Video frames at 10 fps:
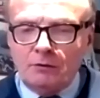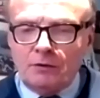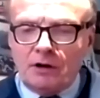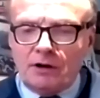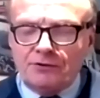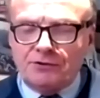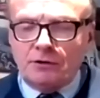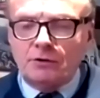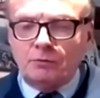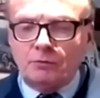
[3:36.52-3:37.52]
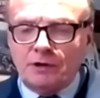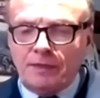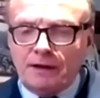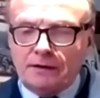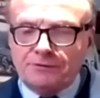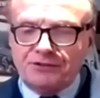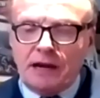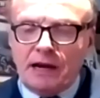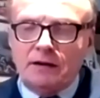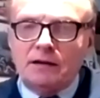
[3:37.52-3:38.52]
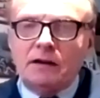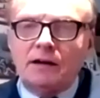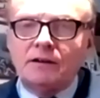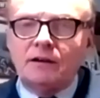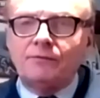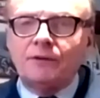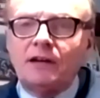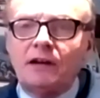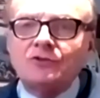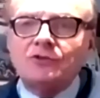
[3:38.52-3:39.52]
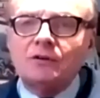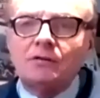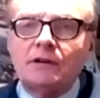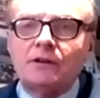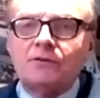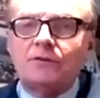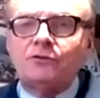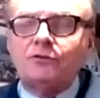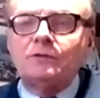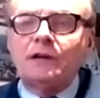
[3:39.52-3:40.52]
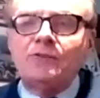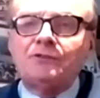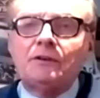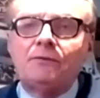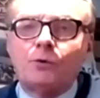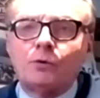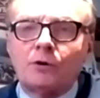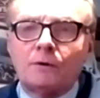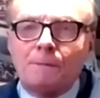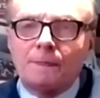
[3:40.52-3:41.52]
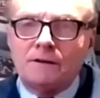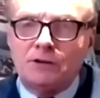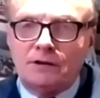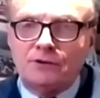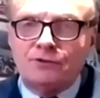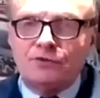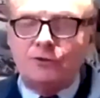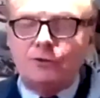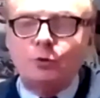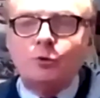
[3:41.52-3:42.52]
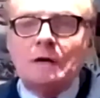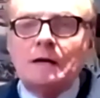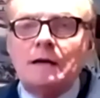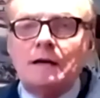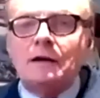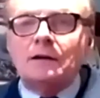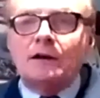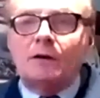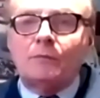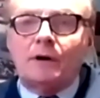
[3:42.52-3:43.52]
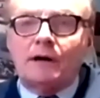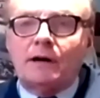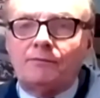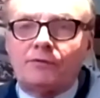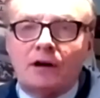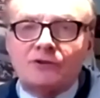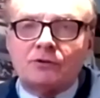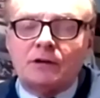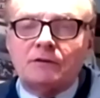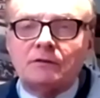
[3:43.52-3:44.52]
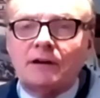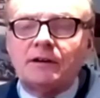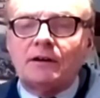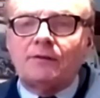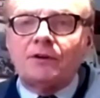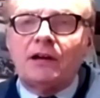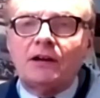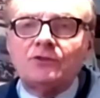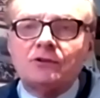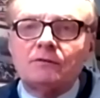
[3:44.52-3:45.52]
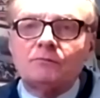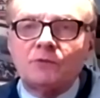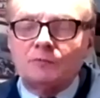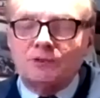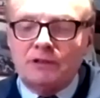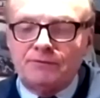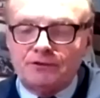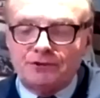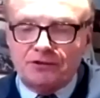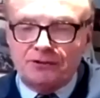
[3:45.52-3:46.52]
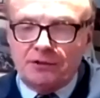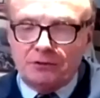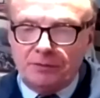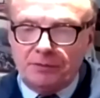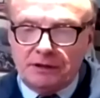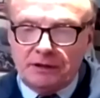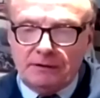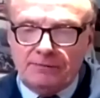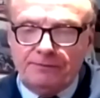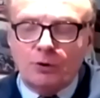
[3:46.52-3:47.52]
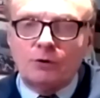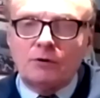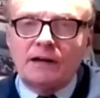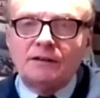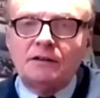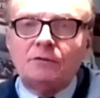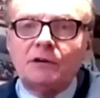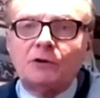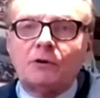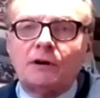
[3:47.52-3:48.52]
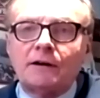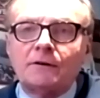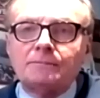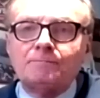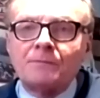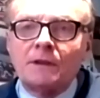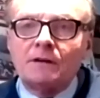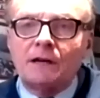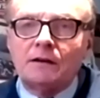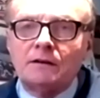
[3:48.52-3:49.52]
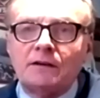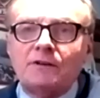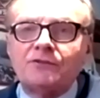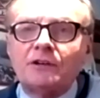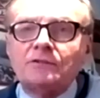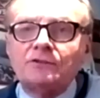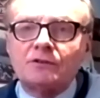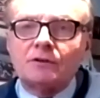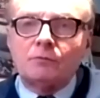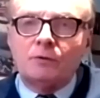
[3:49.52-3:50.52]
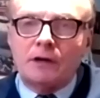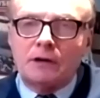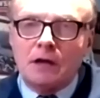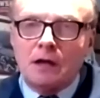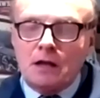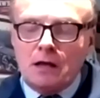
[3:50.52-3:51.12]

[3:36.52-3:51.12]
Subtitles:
We are concerned with scanning identification. It's too easy for kids to come by fraudulent identification. We believe there should still be a photo ID required and a signature when